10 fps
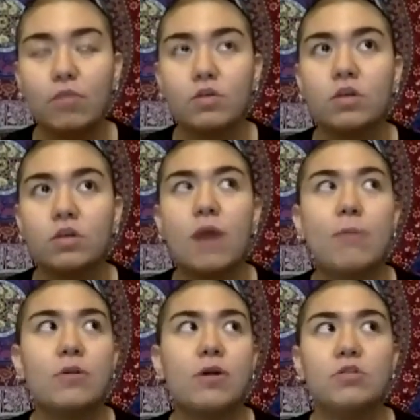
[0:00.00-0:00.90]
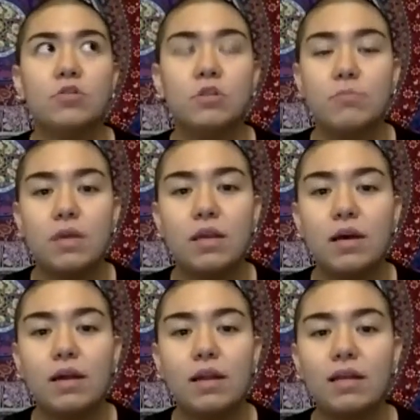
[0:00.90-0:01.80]
wrapped around social media,
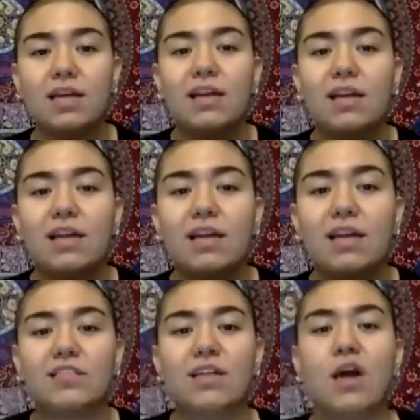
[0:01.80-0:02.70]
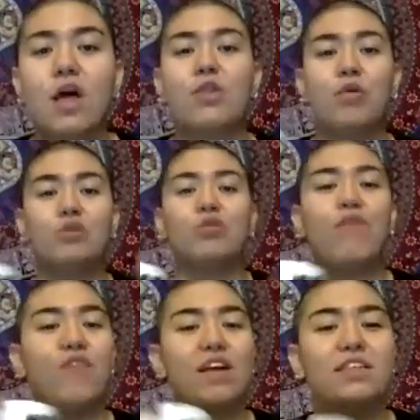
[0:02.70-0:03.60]
and like it's kind of just thrown to our
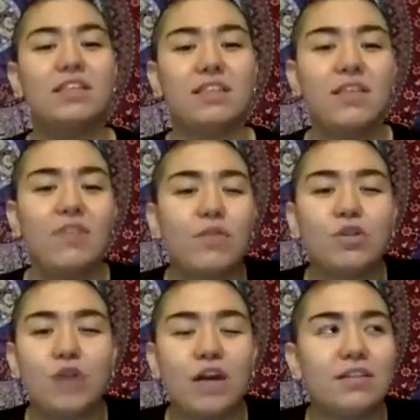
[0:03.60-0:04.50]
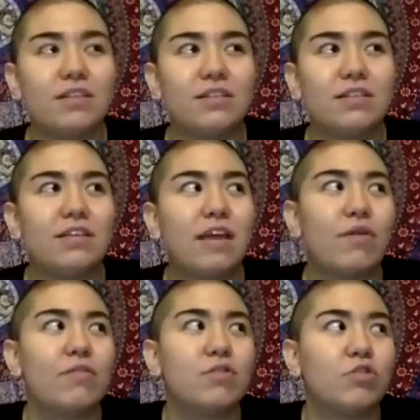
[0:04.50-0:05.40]
faces. Even if we try to get rid of
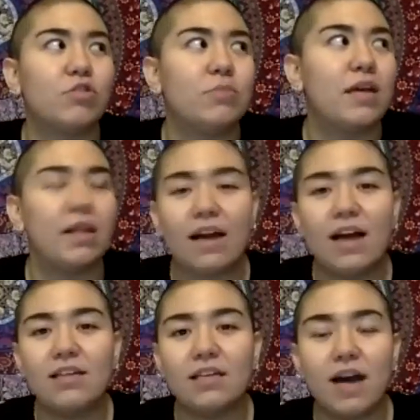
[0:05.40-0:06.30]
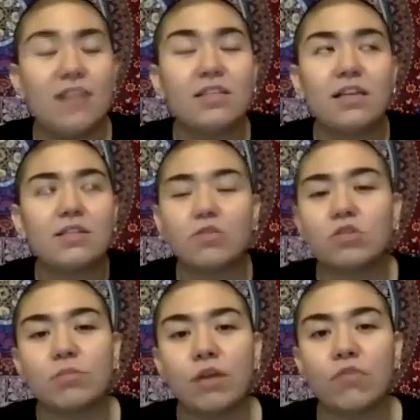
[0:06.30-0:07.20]
social media like I did. I deleted social
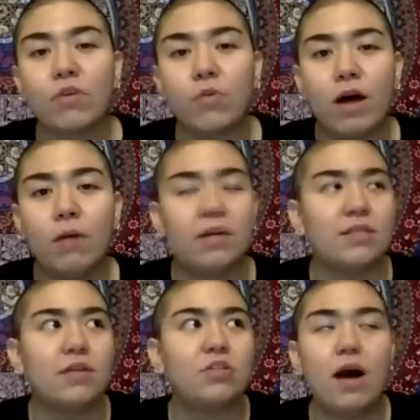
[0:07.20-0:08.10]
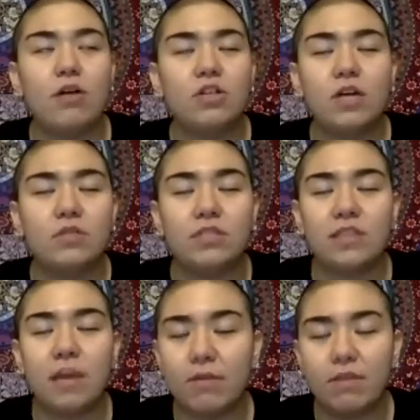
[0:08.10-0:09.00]
media for a while because I tried to
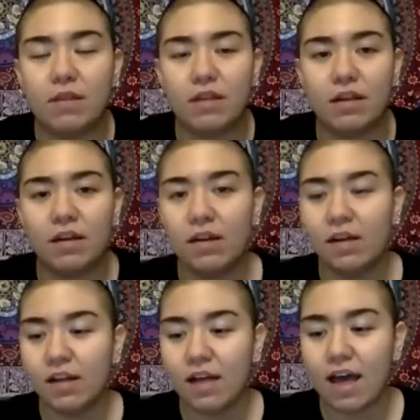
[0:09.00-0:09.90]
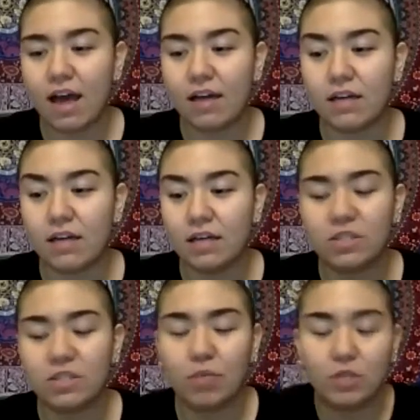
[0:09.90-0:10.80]
escape everything. And
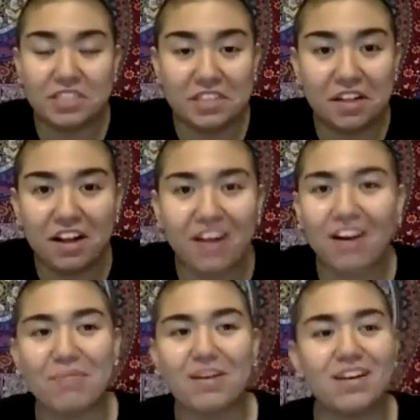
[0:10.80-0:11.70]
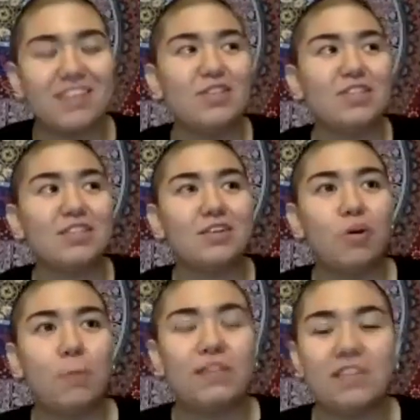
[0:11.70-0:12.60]
it was still hard, because you still
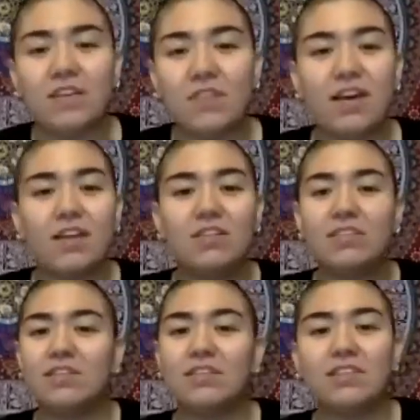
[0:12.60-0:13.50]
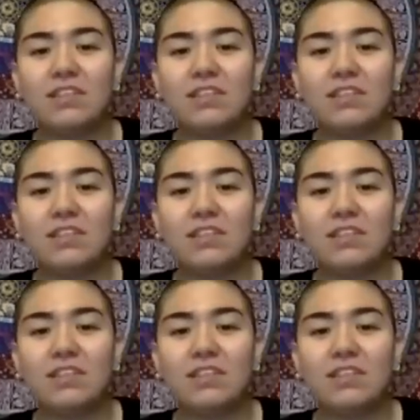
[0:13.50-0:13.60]
open the TV and you still see